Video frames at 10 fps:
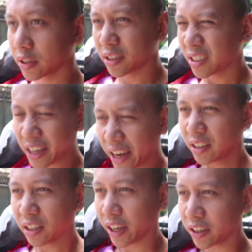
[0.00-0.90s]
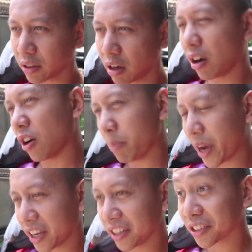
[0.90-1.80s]
said like, oh
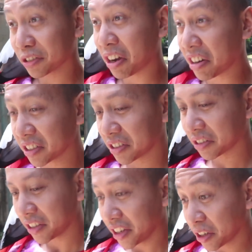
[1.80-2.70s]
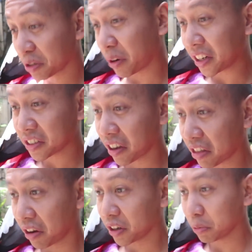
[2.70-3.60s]
man, it's not as great as I
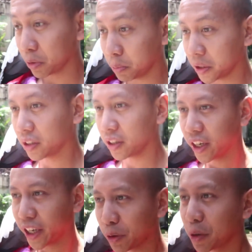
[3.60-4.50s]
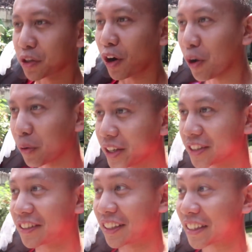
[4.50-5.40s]
thought it would be. It was
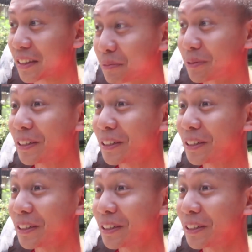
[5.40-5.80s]
always, this is